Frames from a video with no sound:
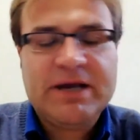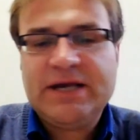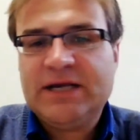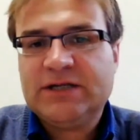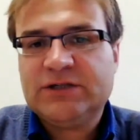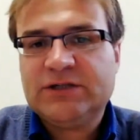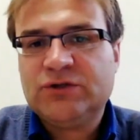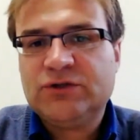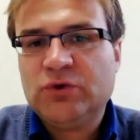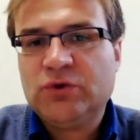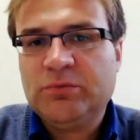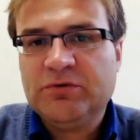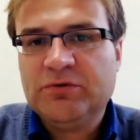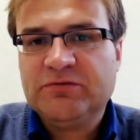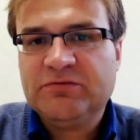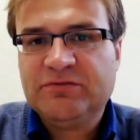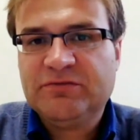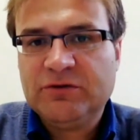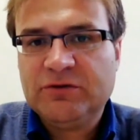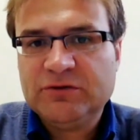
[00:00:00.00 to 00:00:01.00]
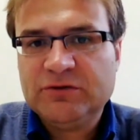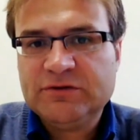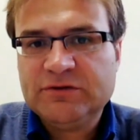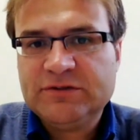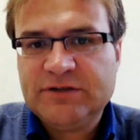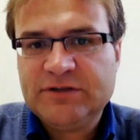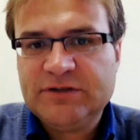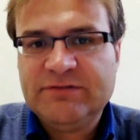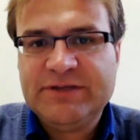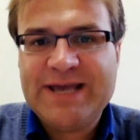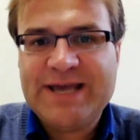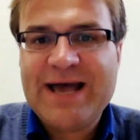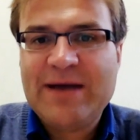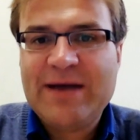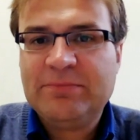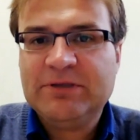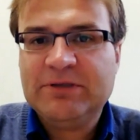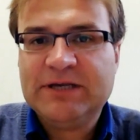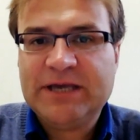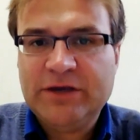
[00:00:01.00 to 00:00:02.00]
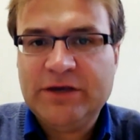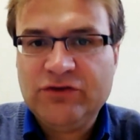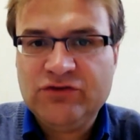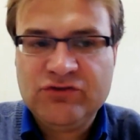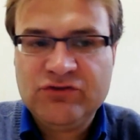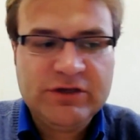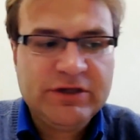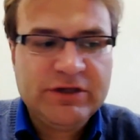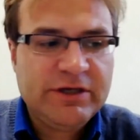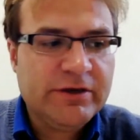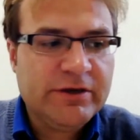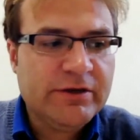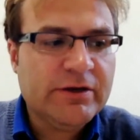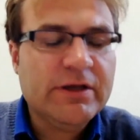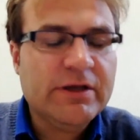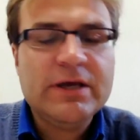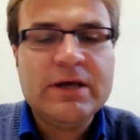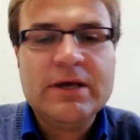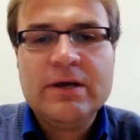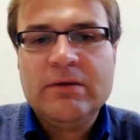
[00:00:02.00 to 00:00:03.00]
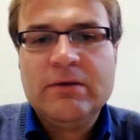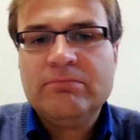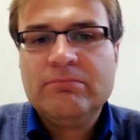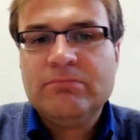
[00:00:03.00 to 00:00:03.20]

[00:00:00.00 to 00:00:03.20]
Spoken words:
by October 1st of the application year.